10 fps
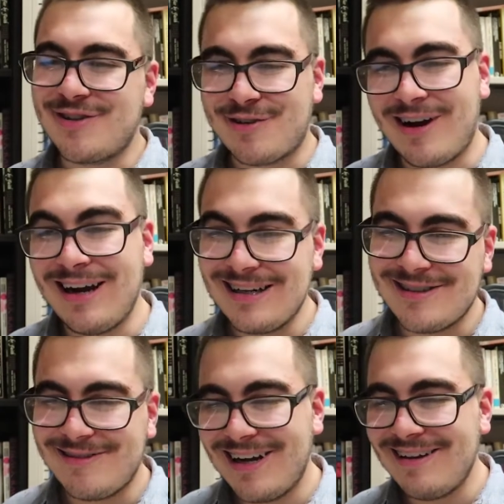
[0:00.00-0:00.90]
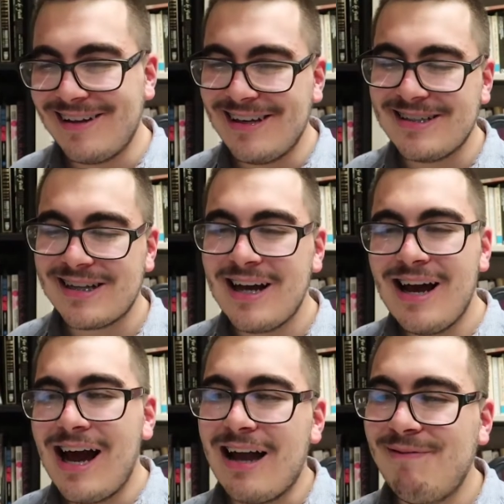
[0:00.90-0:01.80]
or trying to at least,
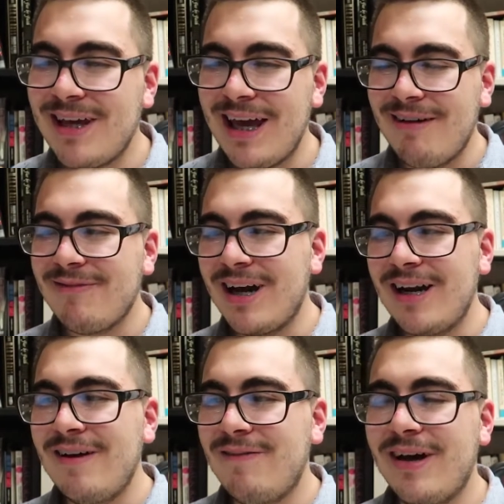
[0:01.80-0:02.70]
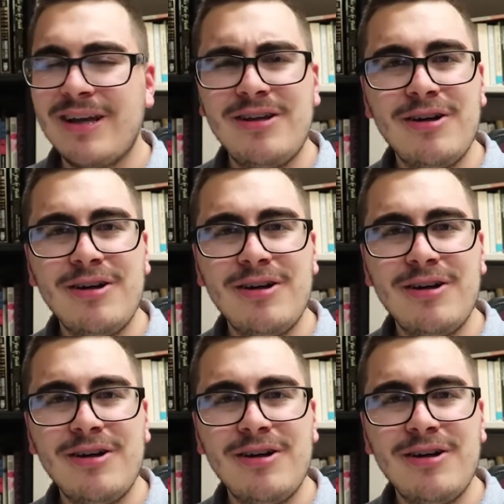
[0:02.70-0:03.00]
I became kind of like,